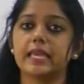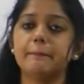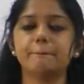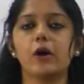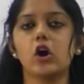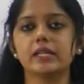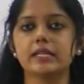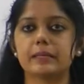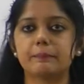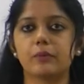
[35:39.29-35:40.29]

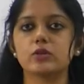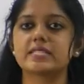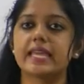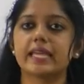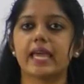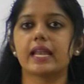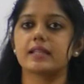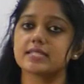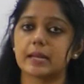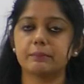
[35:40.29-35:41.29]
important reports, they can
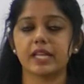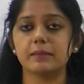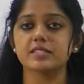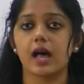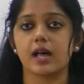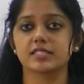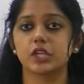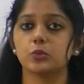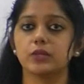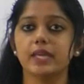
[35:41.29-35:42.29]
sometimes ask
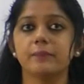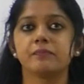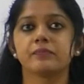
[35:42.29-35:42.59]
you the